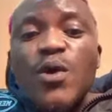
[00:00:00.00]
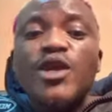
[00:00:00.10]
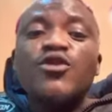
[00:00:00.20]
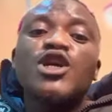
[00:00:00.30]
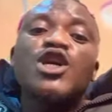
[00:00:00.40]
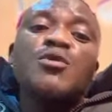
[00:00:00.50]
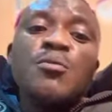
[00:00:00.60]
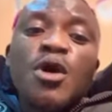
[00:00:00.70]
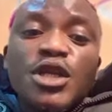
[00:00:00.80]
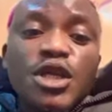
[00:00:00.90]
Why you not give me
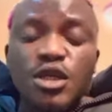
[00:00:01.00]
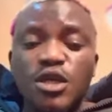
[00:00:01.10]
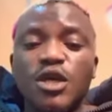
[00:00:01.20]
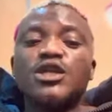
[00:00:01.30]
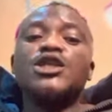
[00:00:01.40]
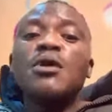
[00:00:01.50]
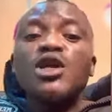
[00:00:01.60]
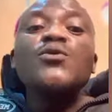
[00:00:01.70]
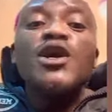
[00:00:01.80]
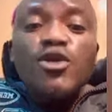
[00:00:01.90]
money? The
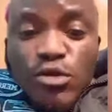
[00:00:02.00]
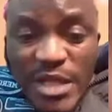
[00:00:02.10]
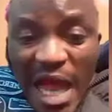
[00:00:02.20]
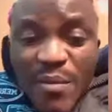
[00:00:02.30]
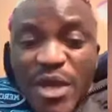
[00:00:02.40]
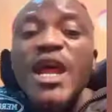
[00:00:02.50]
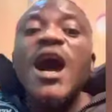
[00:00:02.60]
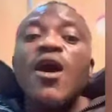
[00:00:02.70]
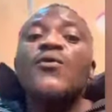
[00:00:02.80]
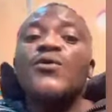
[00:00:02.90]
money where you sign me
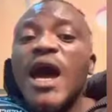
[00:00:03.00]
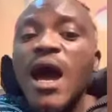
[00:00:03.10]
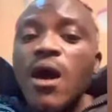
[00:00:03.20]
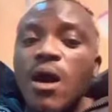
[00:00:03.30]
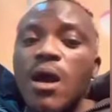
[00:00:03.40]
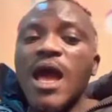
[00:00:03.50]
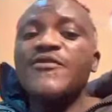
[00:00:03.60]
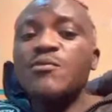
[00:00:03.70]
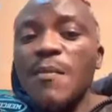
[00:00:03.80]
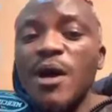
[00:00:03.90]
that? Oh that.
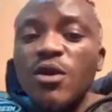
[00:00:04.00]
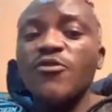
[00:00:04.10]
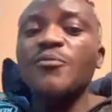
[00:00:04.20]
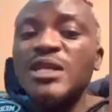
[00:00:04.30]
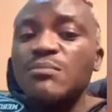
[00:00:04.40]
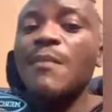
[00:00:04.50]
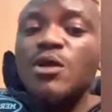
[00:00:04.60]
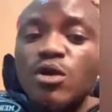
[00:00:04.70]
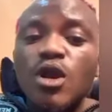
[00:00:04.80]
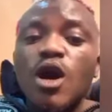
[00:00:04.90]
If you pay my toll for me, if you pay my
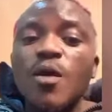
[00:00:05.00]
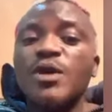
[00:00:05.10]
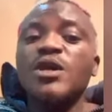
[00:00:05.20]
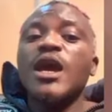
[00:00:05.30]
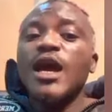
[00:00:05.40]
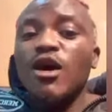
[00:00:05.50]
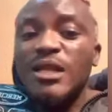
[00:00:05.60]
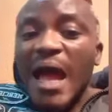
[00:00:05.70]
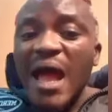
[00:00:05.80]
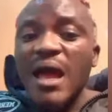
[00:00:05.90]
toll for me, hello
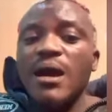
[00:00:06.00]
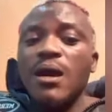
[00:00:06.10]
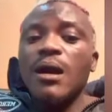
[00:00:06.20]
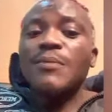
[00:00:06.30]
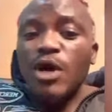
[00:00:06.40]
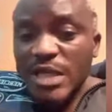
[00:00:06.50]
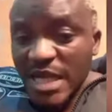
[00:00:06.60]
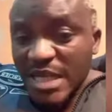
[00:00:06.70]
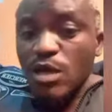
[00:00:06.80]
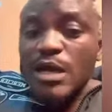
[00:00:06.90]
ta. But
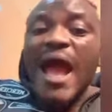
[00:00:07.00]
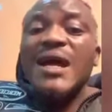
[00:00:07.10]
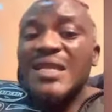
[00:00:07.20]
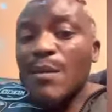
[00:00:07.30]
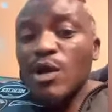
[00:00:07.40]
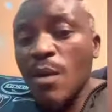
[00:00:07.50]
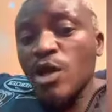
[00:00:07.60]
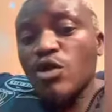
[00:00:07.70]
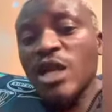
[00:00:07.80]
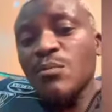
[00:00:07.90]
tamo
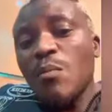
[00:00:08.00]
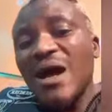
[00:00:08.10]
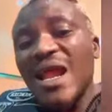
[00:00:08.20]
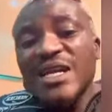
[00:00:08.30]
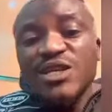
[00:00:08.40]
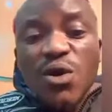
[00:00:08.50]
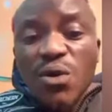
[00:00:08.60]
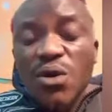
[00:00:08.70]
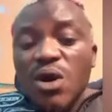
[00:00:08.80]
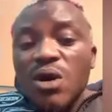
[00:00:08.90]
to ni mo pada liu.